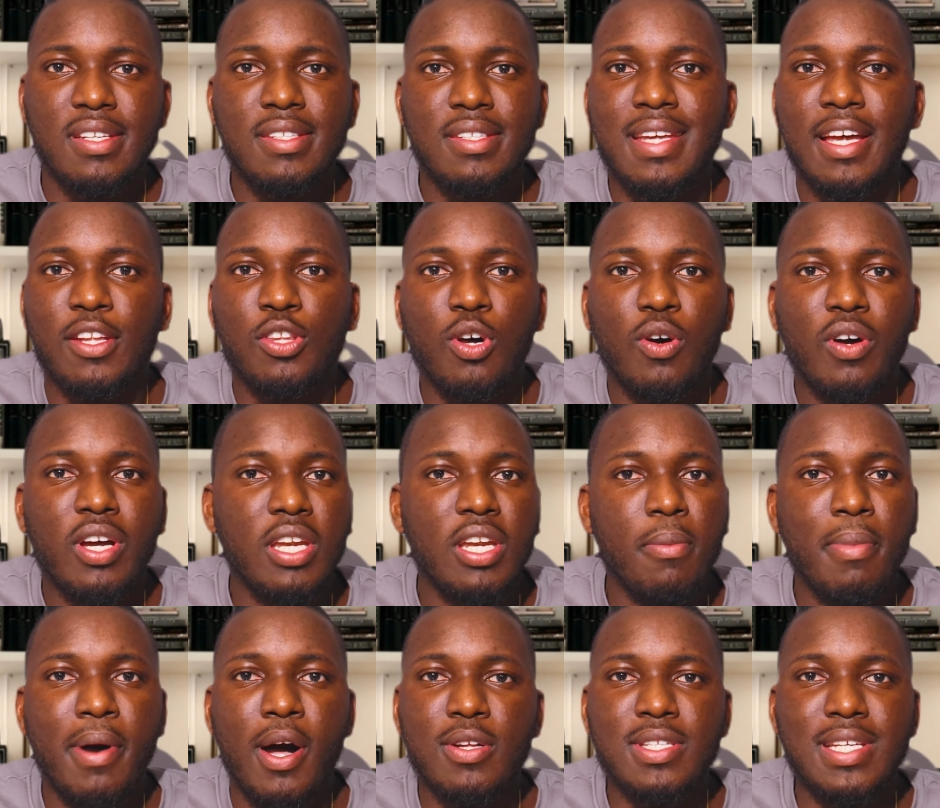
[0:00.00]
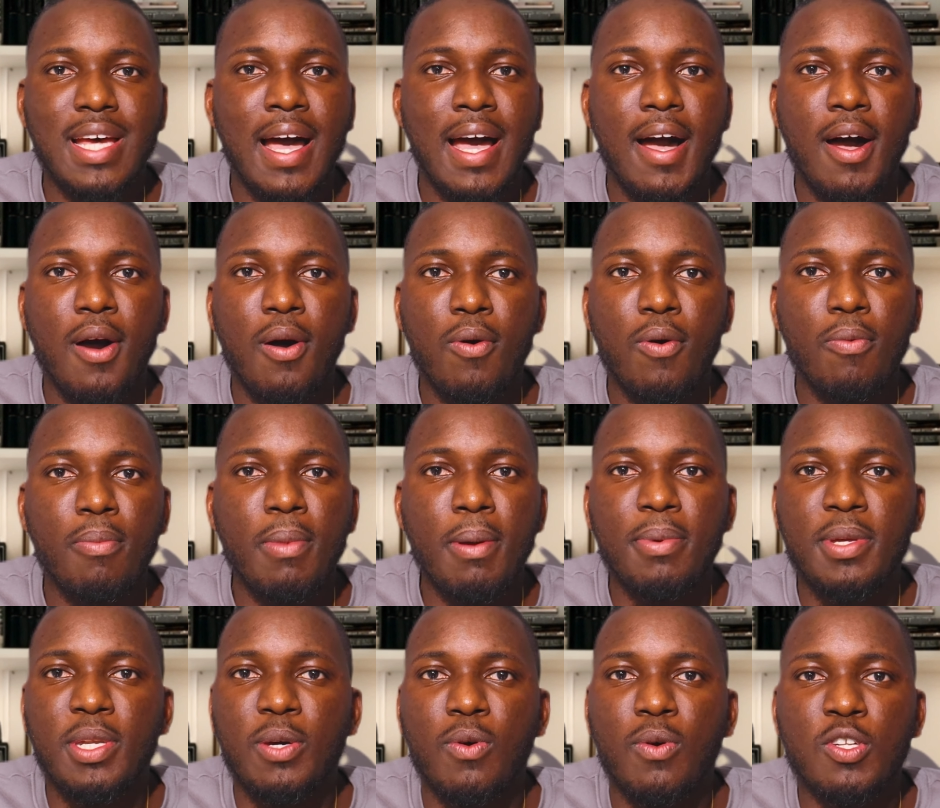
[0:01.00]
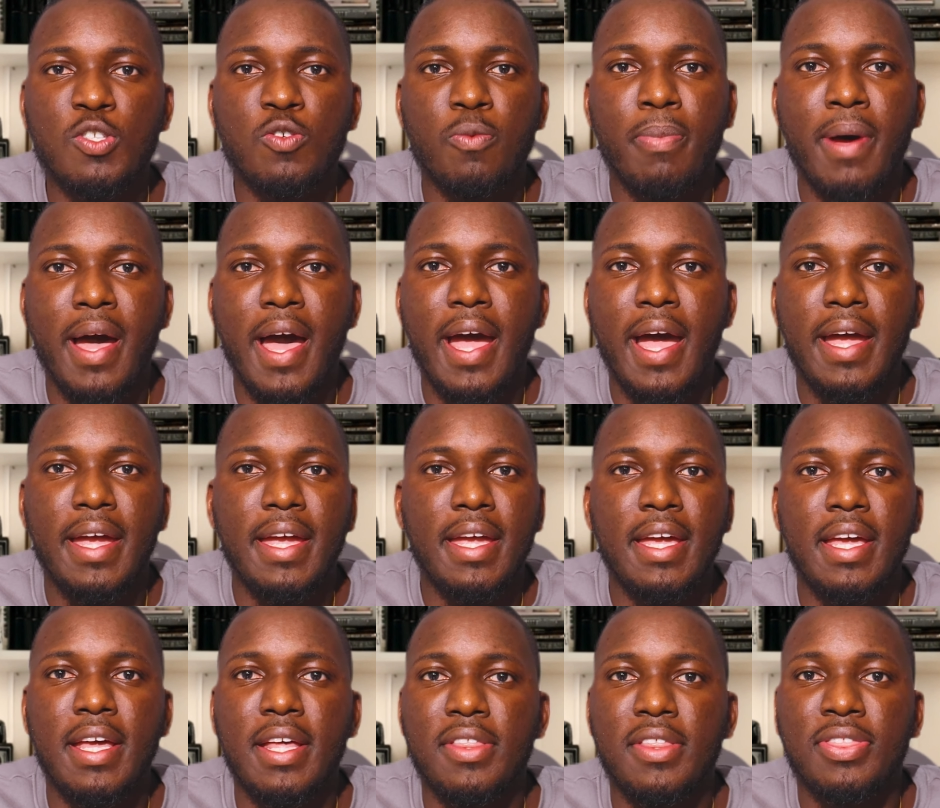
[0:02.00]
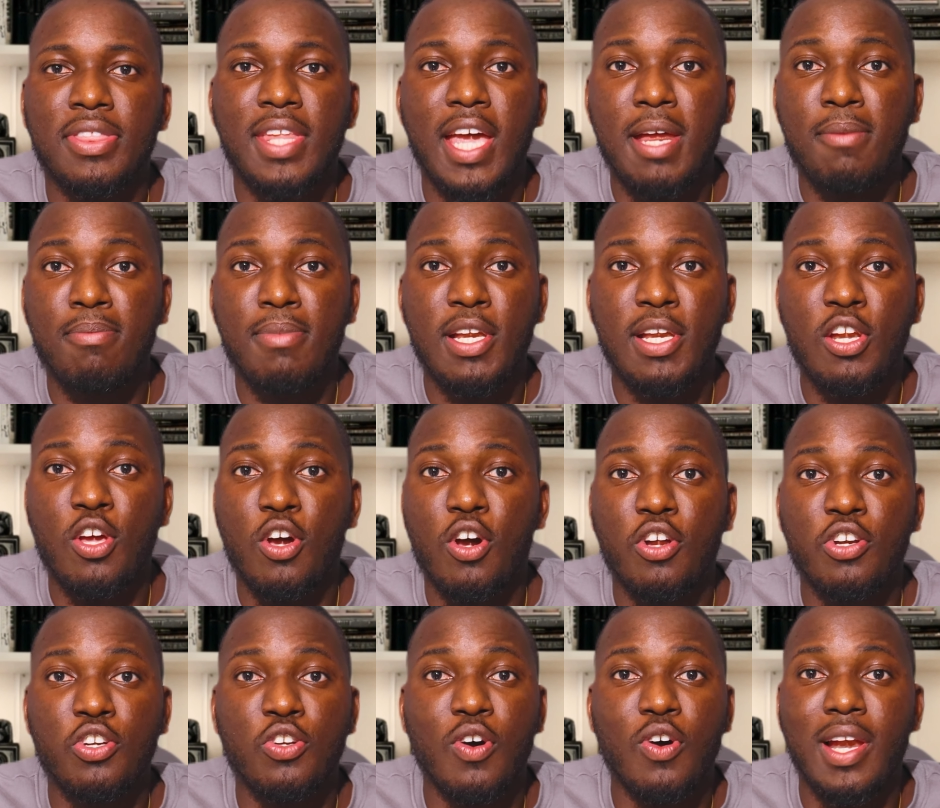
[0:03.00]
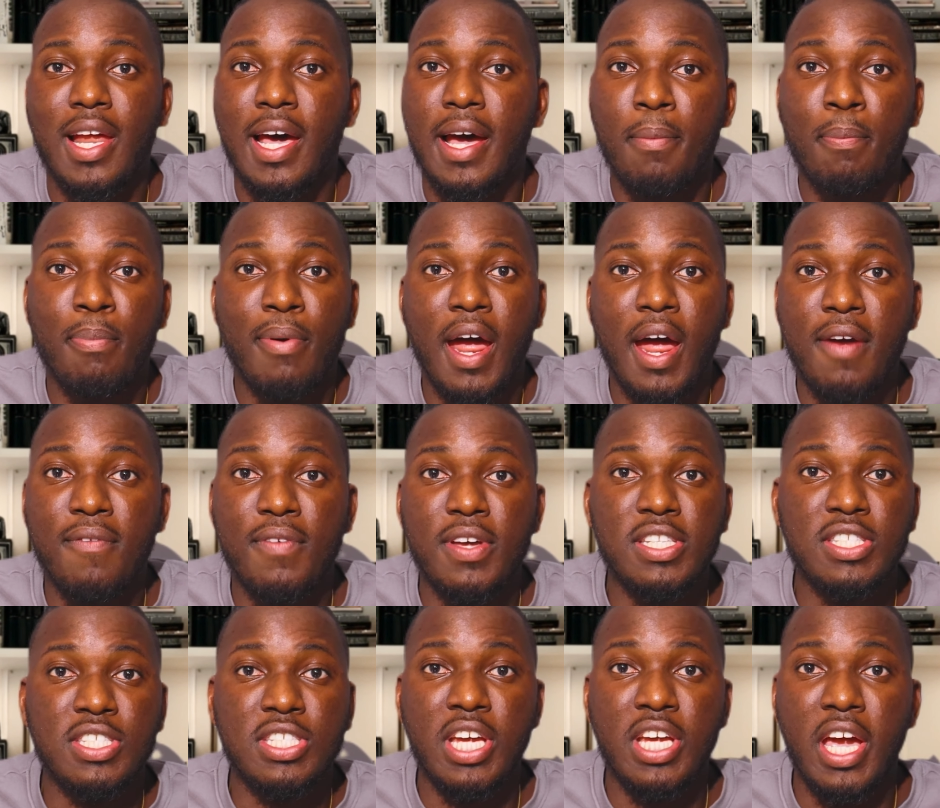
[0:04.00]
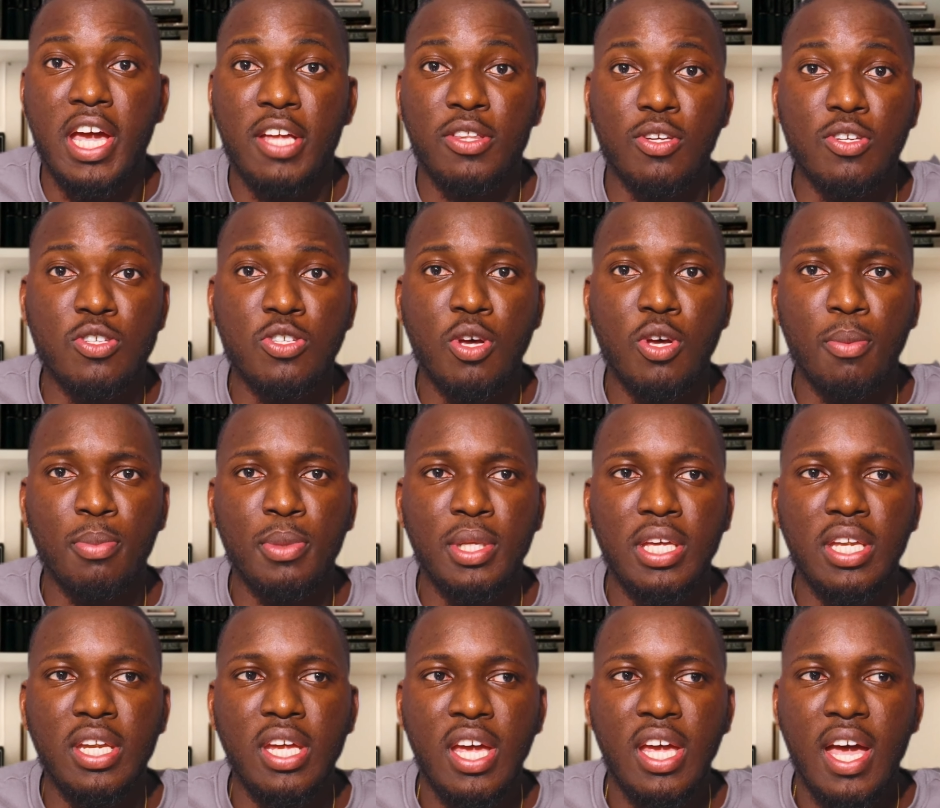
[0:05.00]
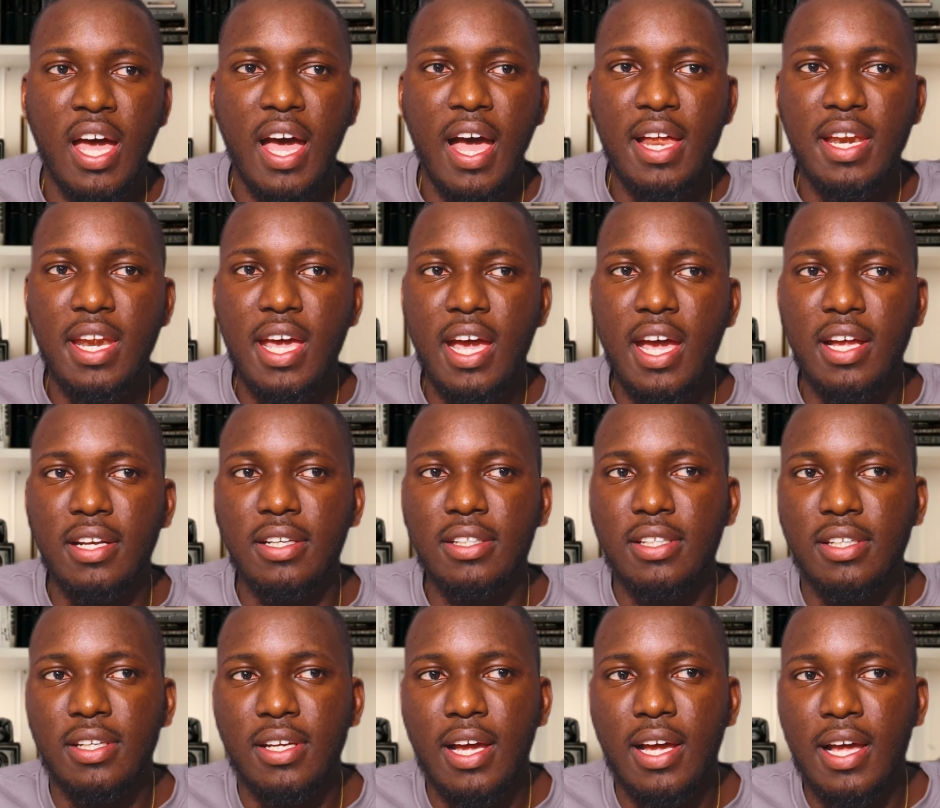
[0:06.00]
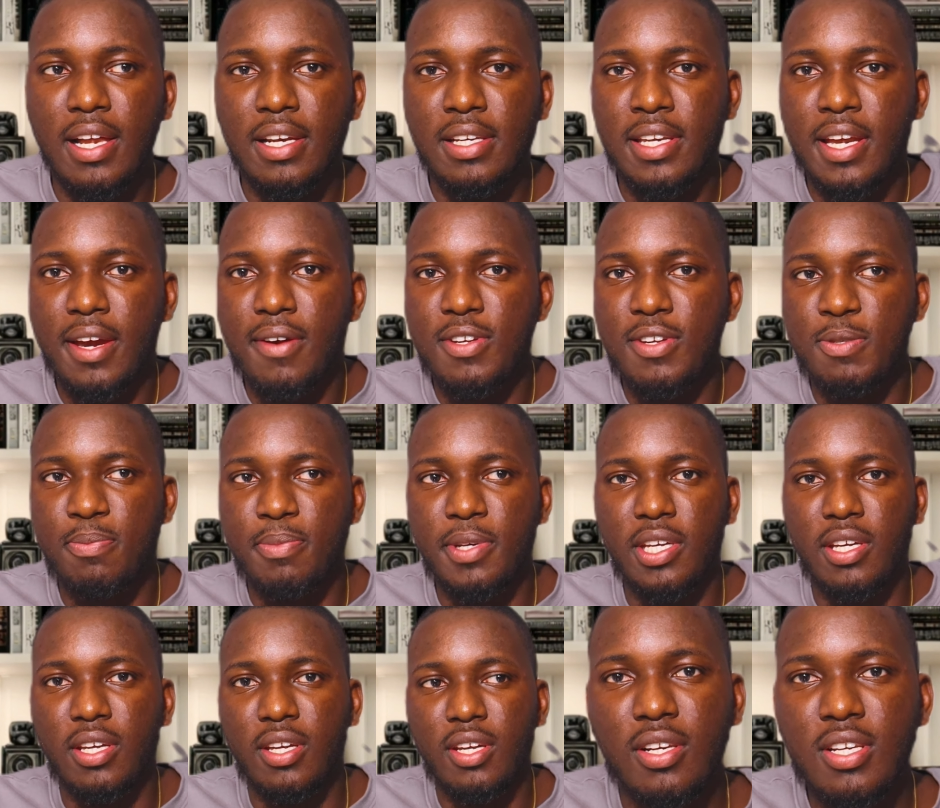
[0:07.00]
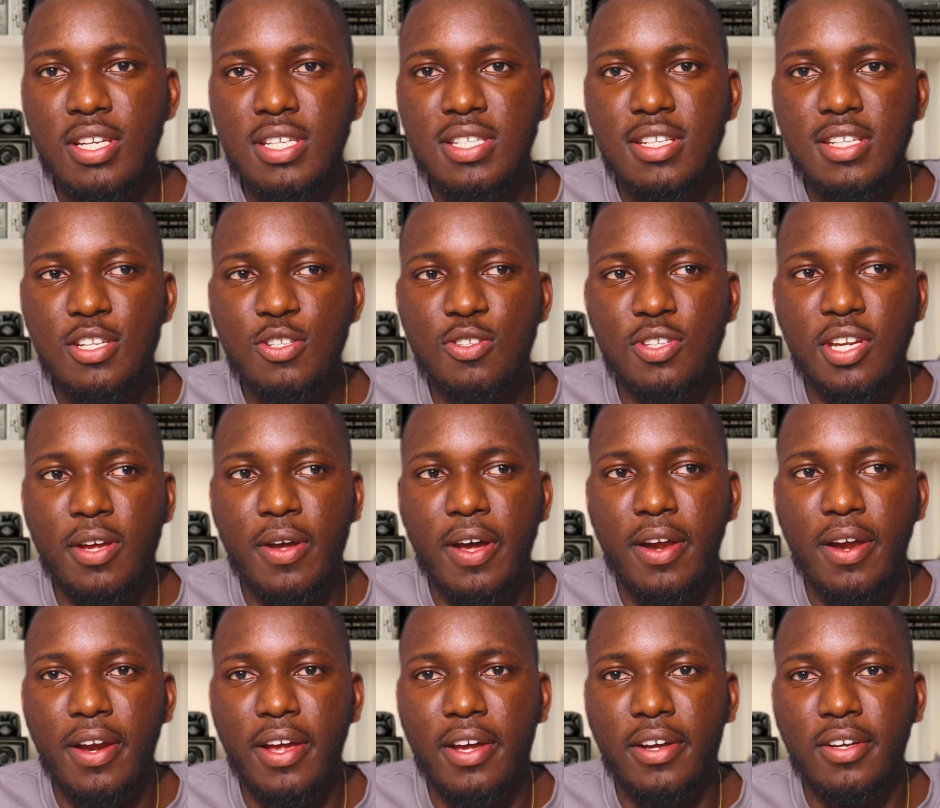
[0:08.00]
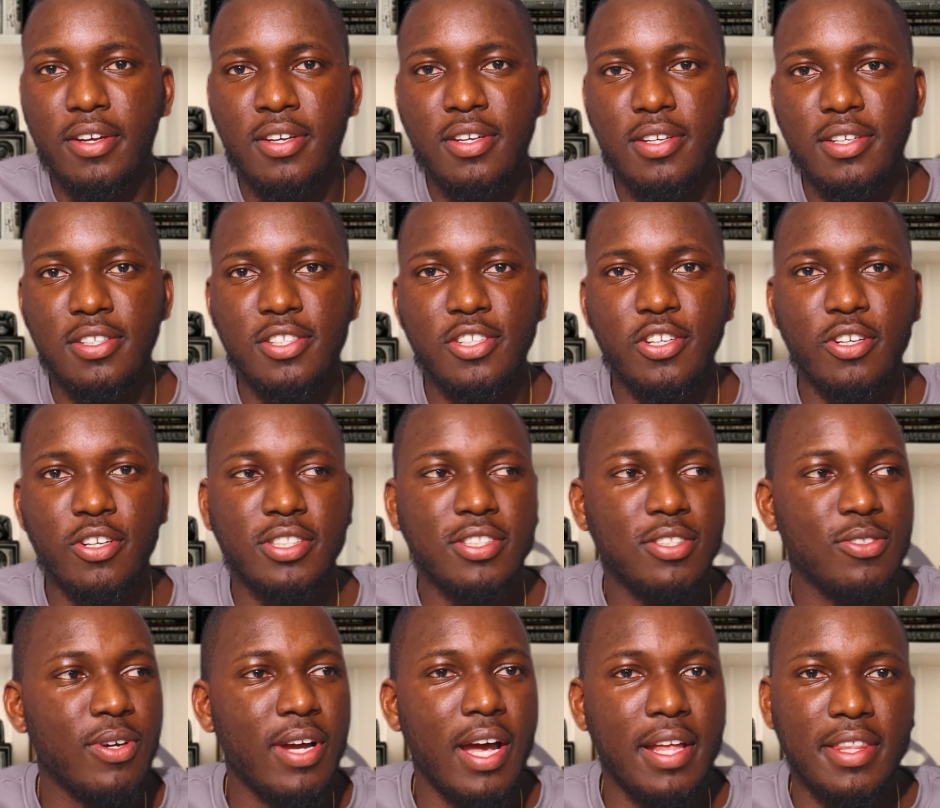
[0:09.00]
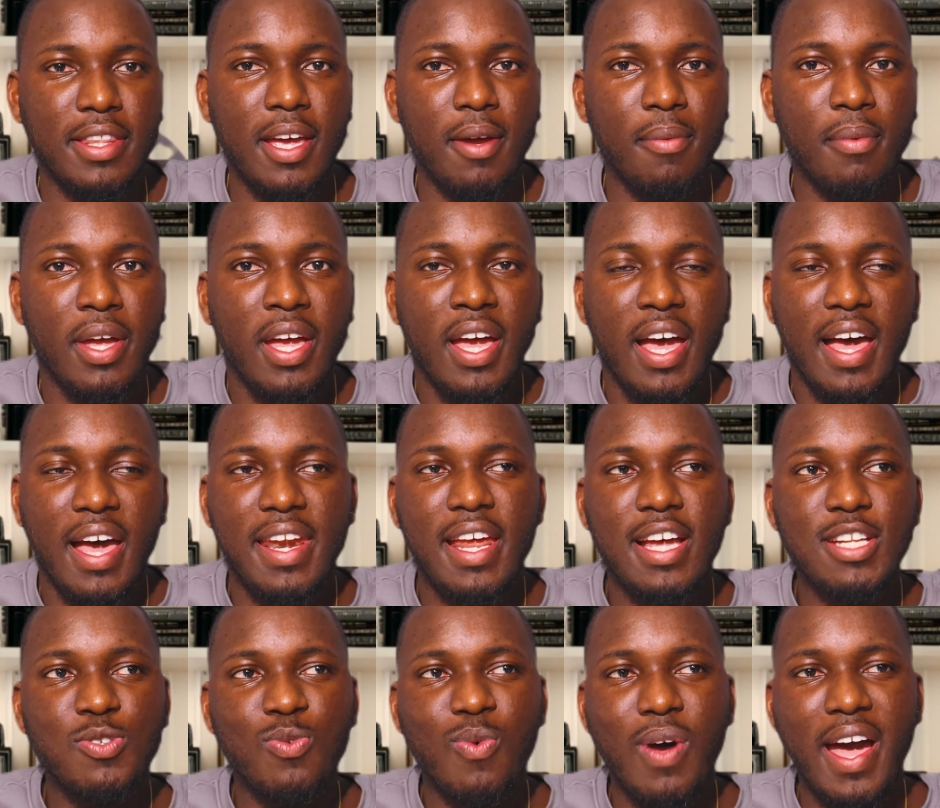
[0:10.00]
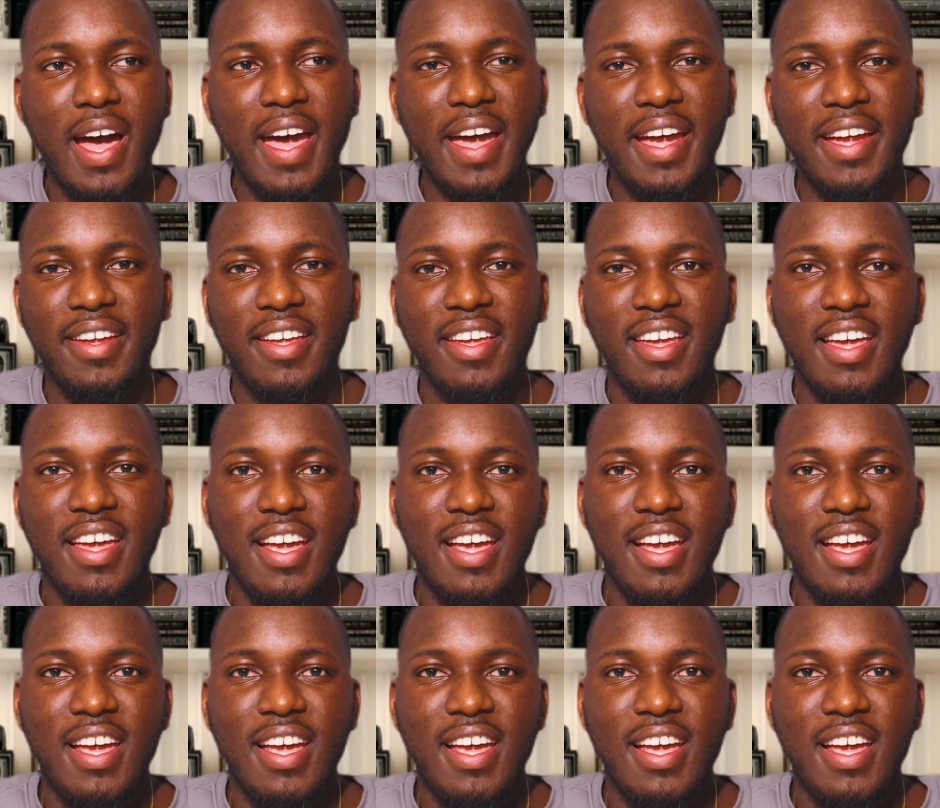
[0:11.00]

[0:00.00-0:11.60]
they're talking about how maybe they want to buy a $10 million private jet or something, and then there is me listening to them like, idiots, look at them. And that's why